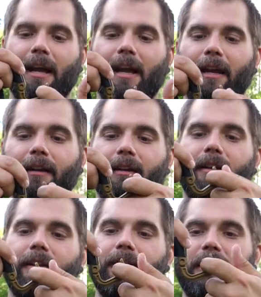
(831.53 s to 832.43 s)
and
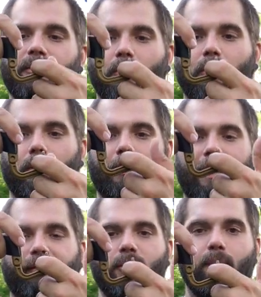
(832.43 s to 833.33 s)
these will,
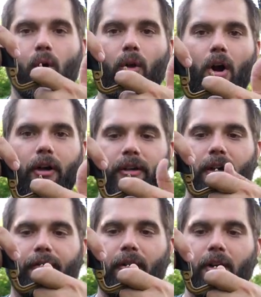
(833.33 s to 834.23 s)
like if you pull hard
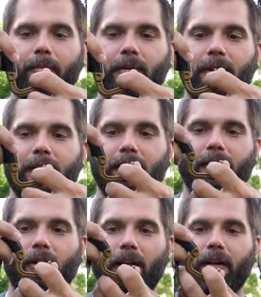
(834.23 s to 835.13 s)
enough on them,
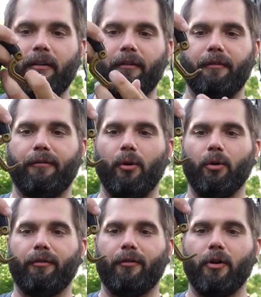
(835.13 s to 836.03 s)
they'll like
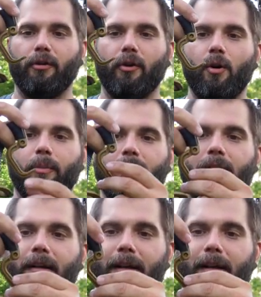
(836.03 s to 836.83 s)
fold further open.